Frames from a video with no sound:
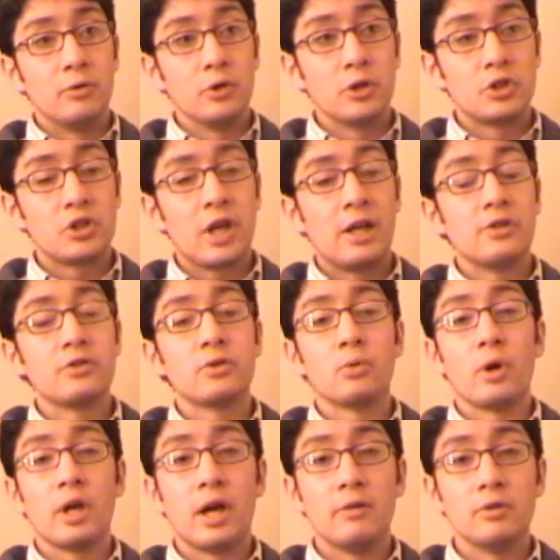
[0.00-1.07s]
changed the
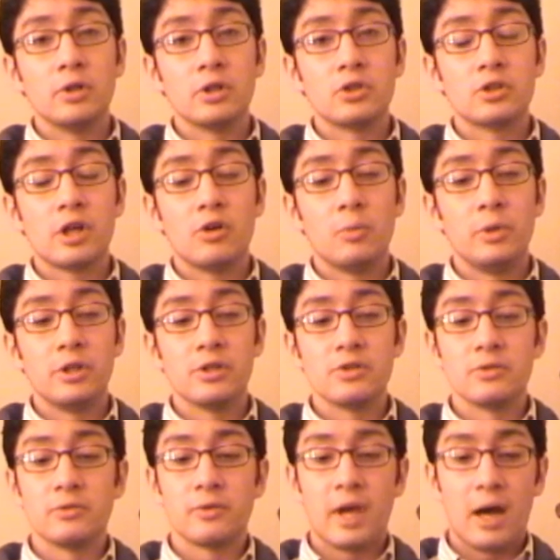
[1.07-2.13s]
way I look at cello because
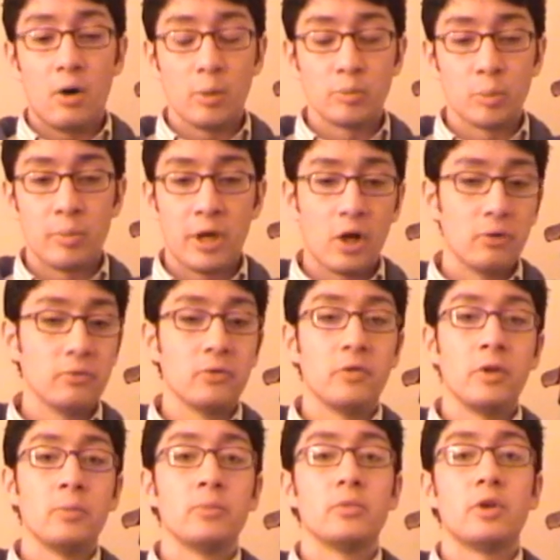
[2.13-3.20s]
of how I prepare for
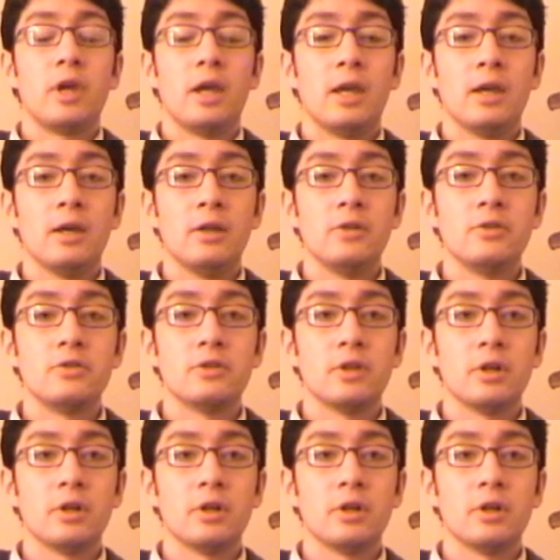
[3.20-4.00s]
them, and